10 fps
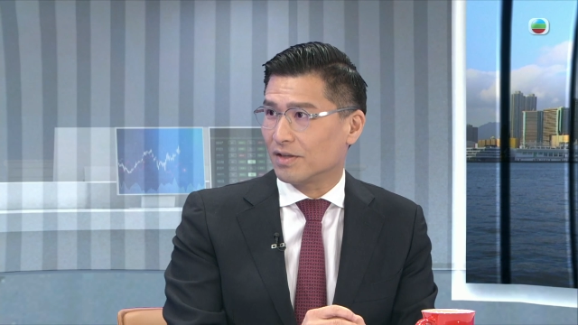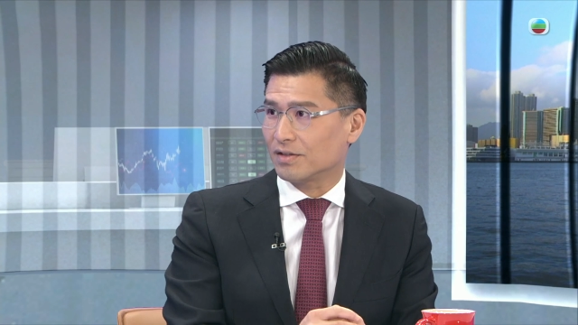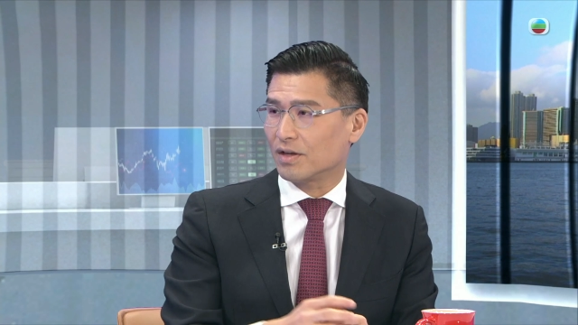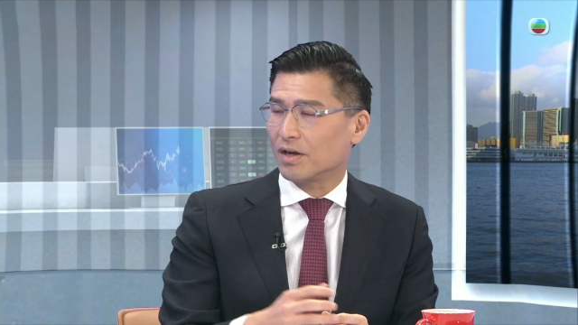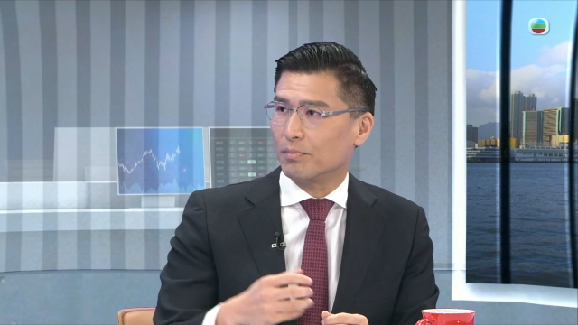Let's
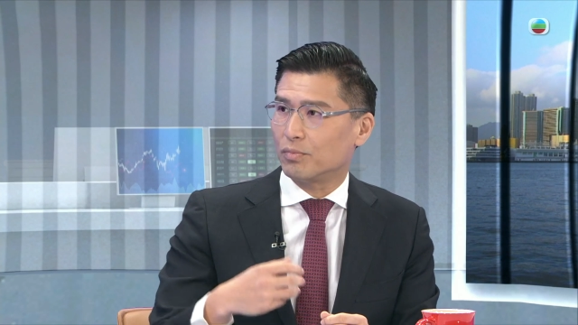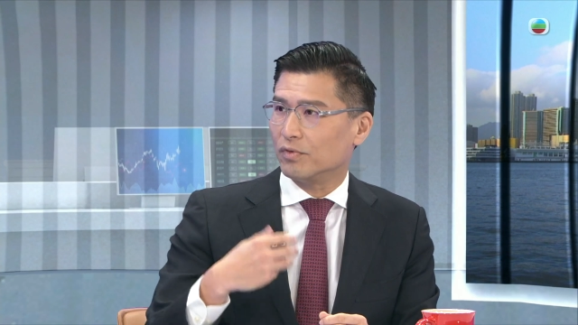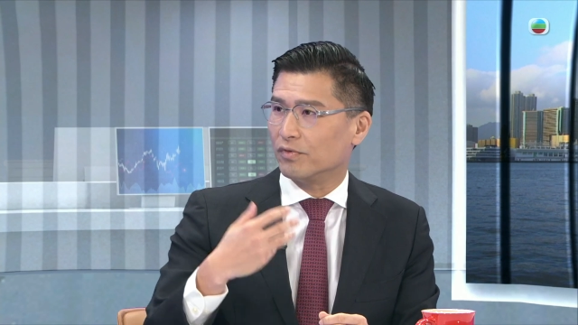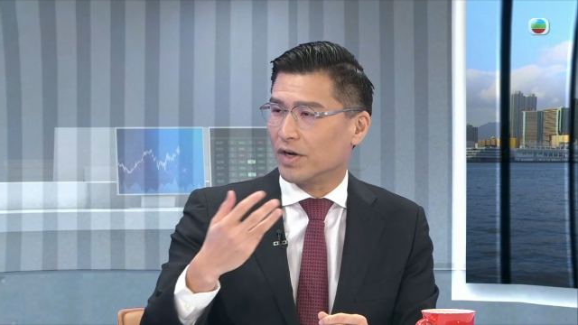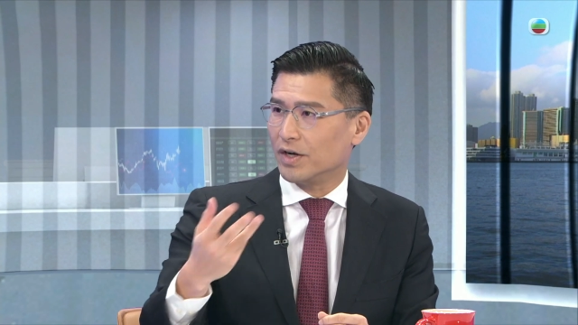say I
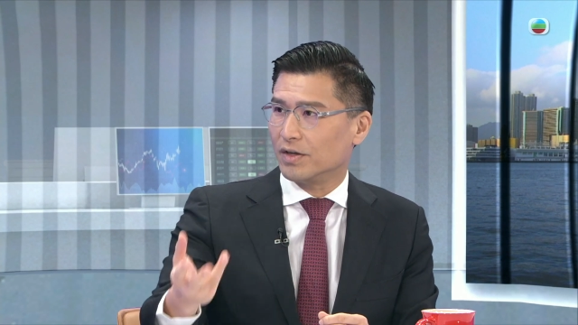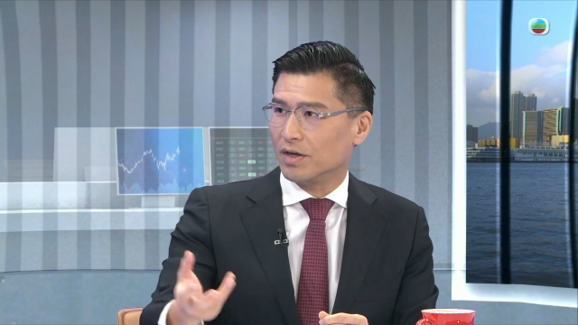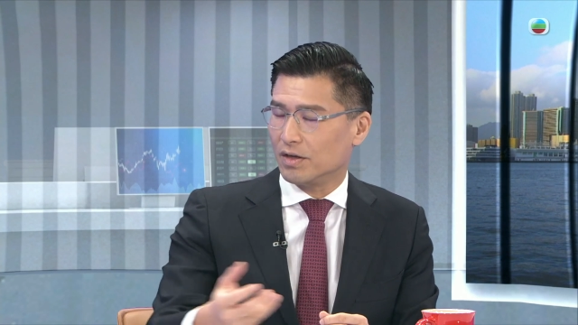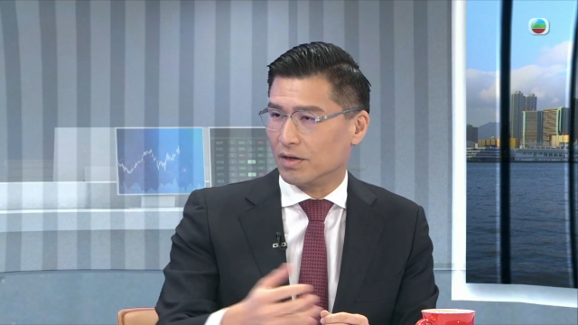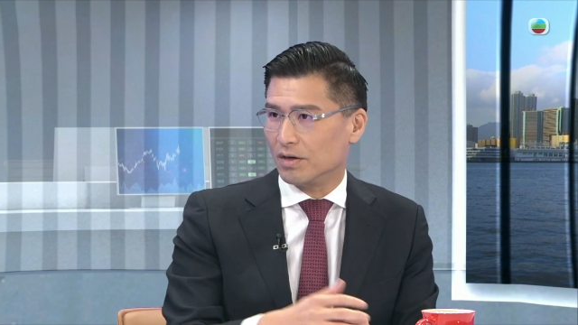provide
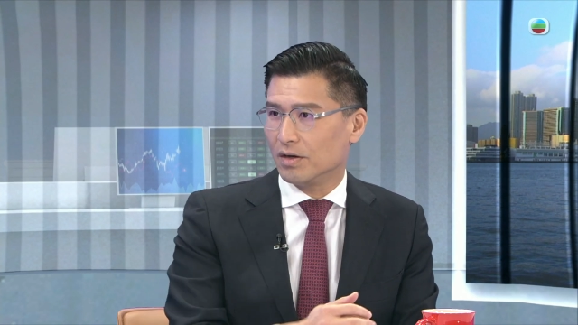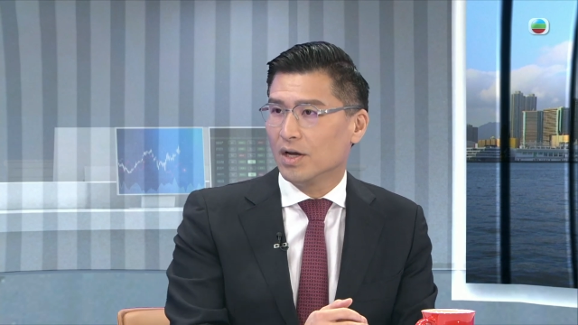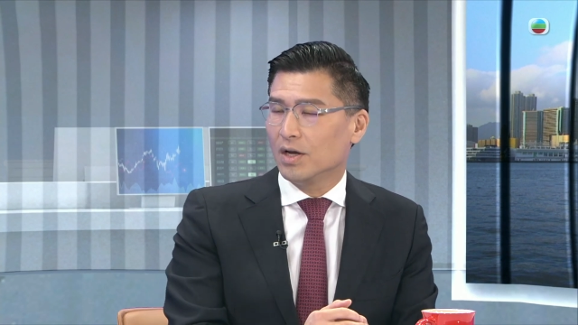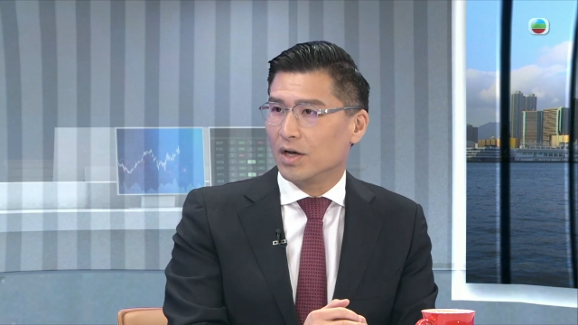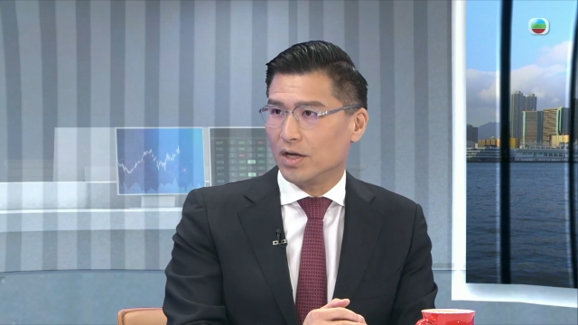a
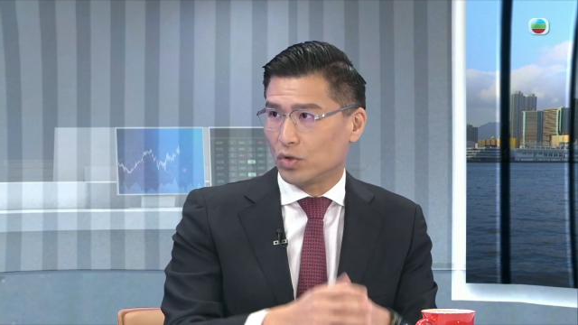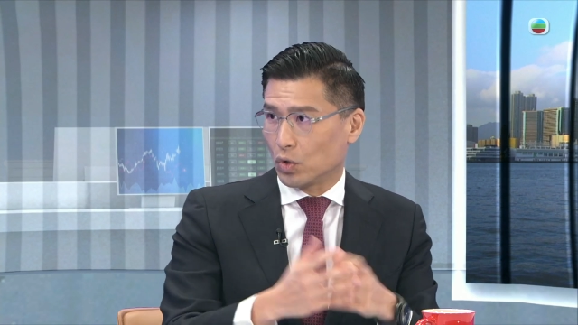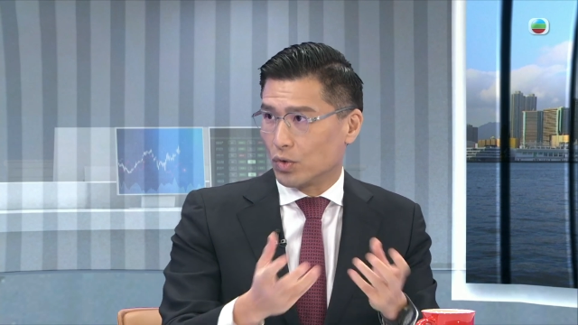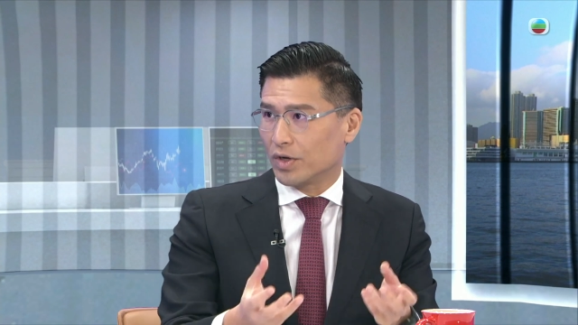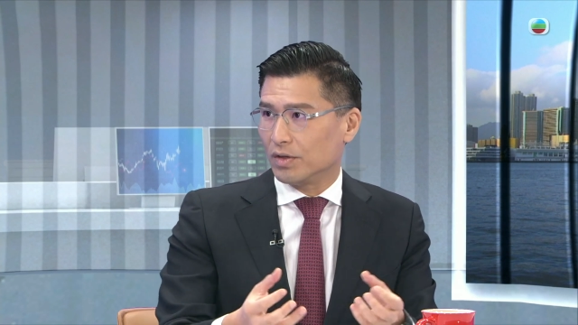
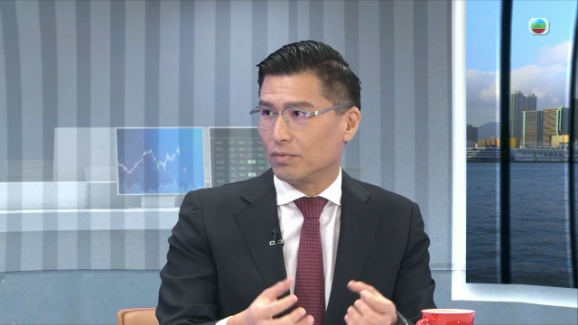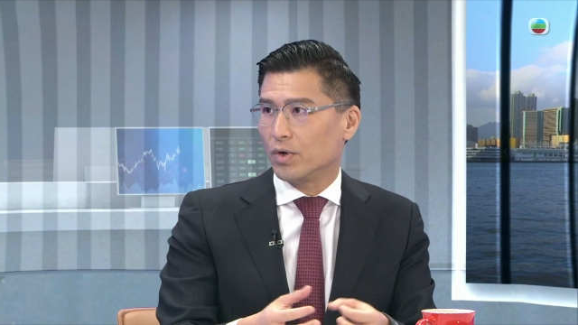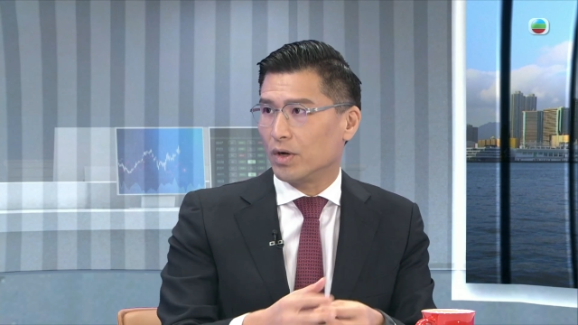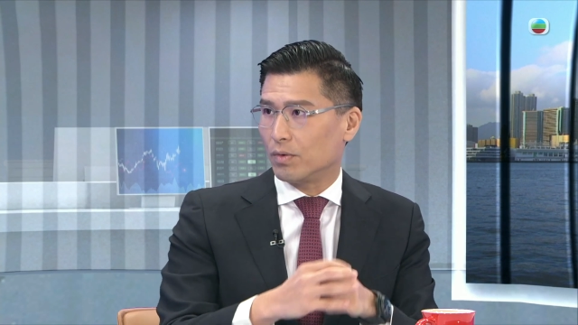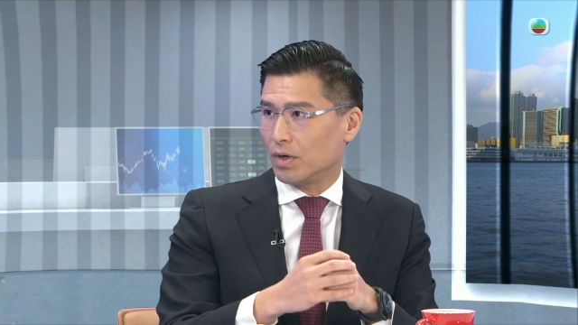token
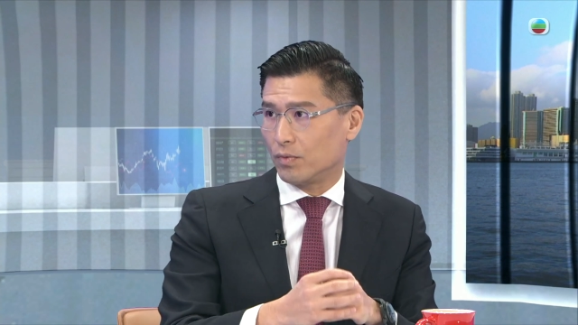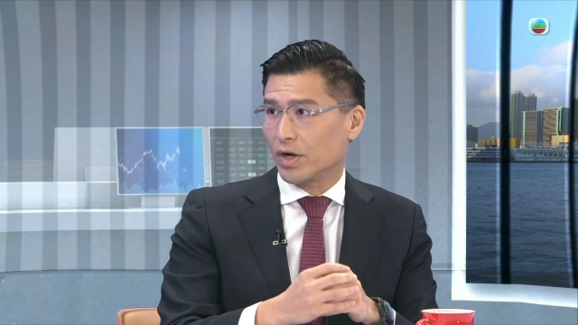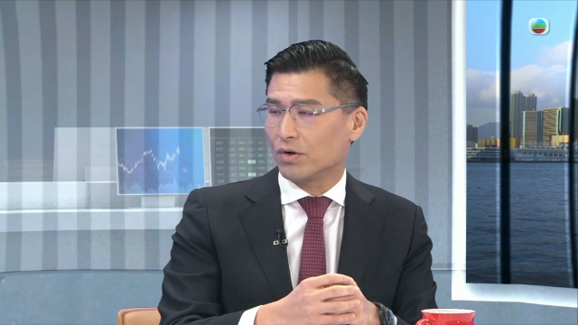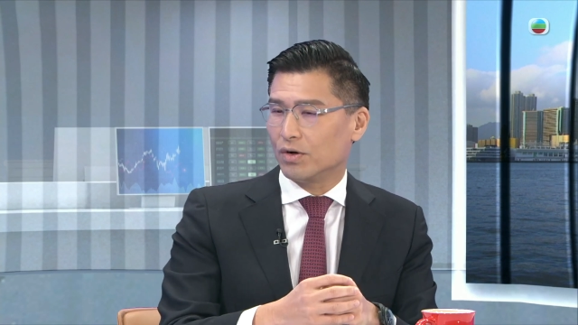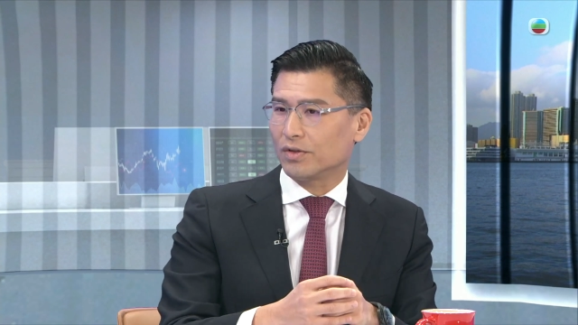where a
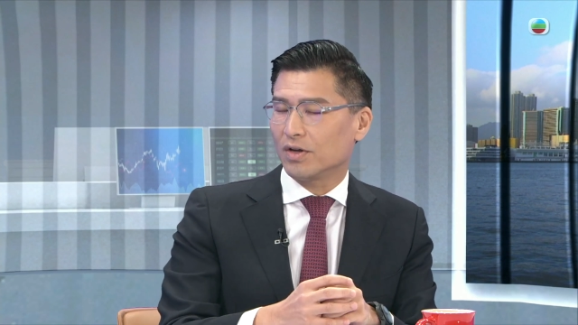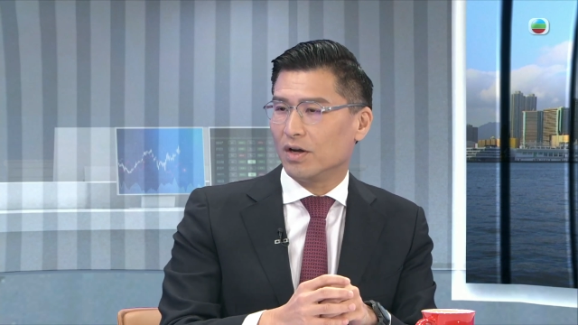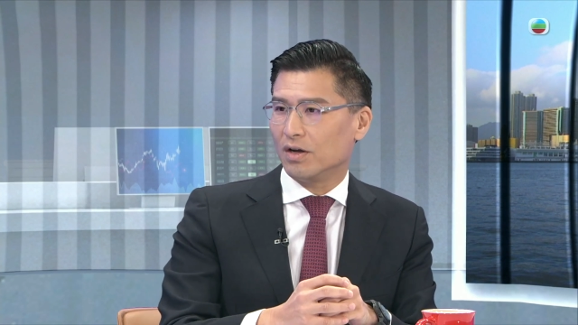record